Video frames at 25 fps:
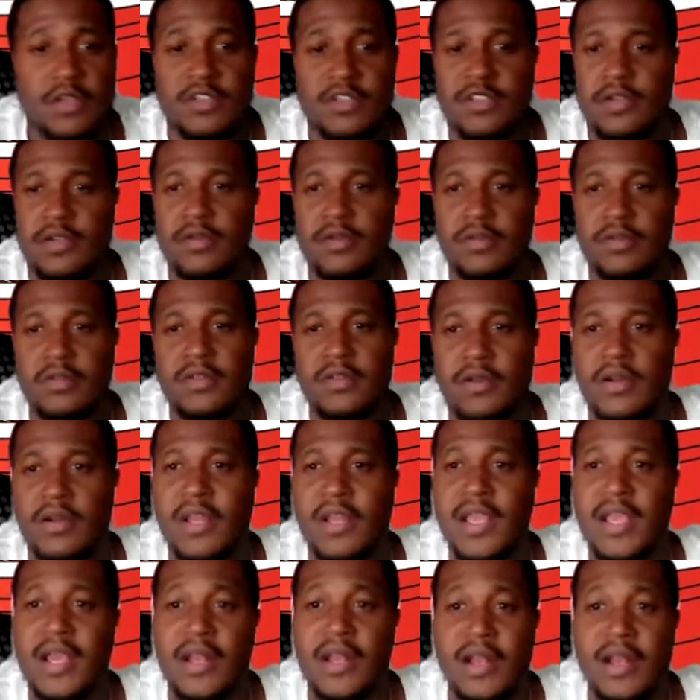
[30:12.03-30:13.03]
So
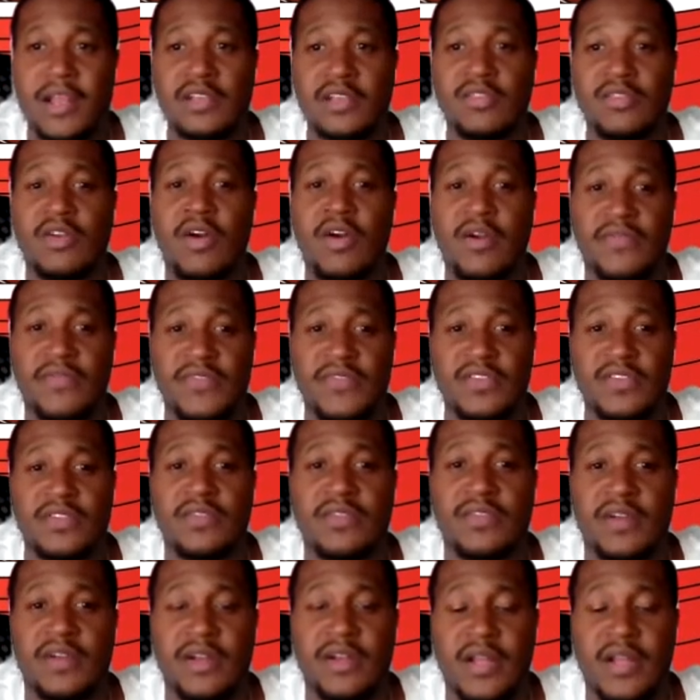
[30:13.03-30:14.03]
they got a nice little offense
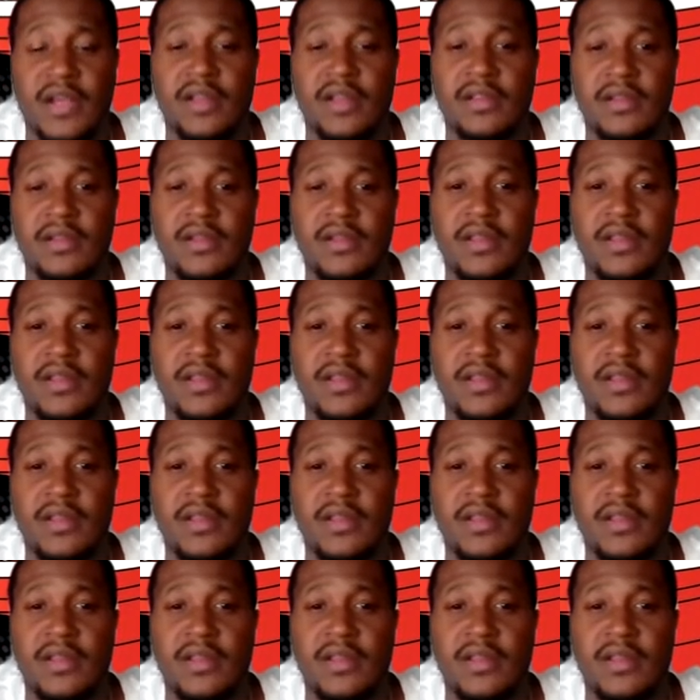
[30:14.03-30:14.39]
over there now,